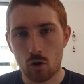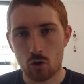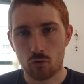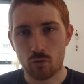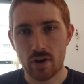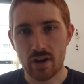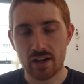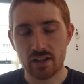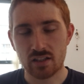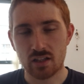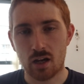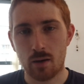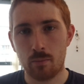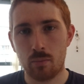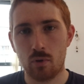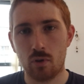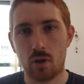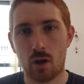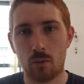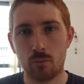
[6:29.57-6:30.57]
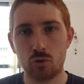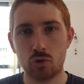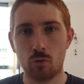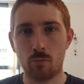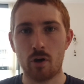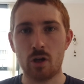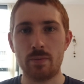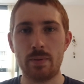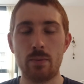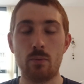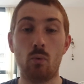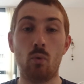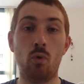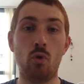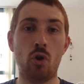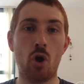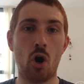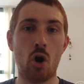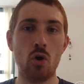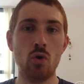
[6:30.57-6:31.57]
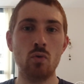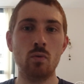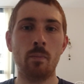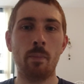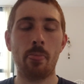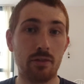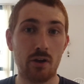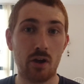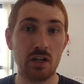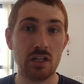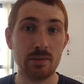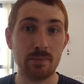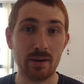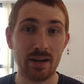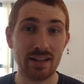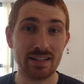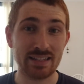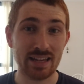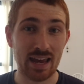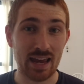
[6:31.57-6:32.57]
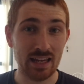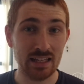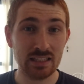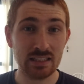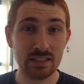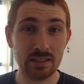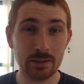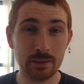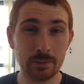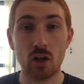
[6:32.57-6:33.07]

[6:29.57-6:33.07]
Great example that I'm sure most people will know, 30 minute test.